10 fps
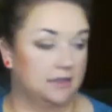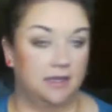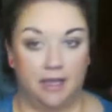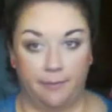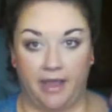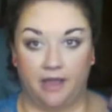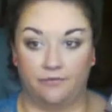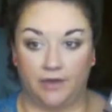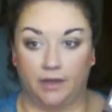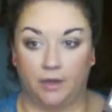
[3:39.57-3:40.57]
hit Pan
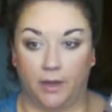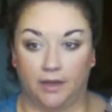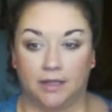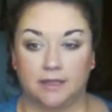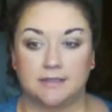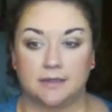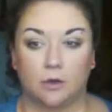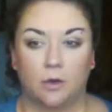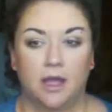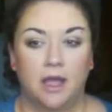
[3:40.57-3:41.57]
fairly quickly.
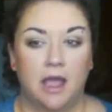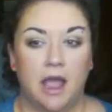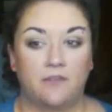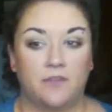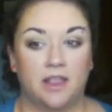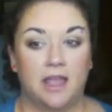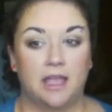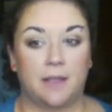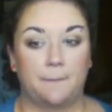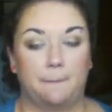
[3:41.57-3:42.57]
So I feel like